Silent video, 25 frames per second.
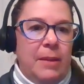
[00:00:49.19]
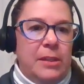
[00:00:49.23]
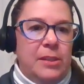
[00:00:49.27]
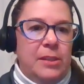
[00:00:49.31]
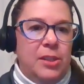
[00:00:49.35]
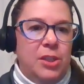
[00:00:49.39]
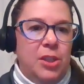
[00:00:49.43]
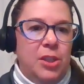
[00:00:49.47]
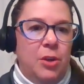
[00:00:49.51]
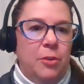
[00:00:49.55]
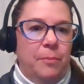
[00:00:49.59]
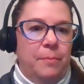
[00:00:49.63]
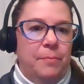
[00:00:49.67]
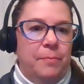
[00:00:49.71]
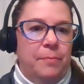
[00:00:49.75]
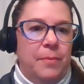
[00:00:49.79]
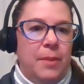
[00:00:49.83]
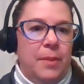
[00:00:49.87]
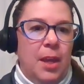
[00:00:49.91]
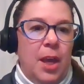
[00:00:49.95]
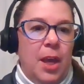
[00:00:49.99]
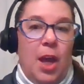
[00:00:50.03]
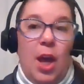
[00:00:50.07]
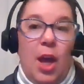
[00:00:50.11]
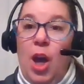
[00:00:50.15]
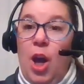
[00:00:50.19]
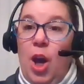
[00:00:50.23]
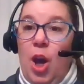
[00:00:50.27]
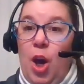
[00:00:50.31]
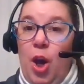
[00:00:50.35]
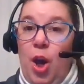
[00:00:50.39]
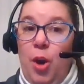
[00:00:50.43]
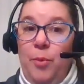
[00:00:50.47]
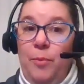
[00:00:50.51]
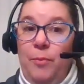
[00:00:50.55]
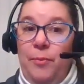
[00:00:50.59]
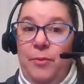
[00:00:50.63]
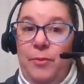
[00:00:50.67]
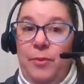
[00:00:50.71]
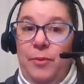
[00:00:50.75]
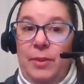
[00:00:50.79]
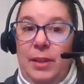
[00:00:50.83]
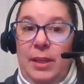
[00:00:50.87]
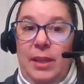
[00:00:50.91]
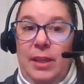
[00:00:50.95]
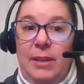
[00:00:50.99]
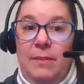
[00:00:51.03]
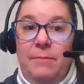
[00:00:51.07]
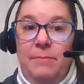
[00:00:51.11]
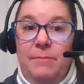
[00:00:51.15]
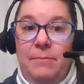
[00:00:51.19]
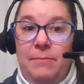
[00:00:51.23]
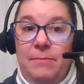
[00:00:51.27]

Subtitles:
So hopefully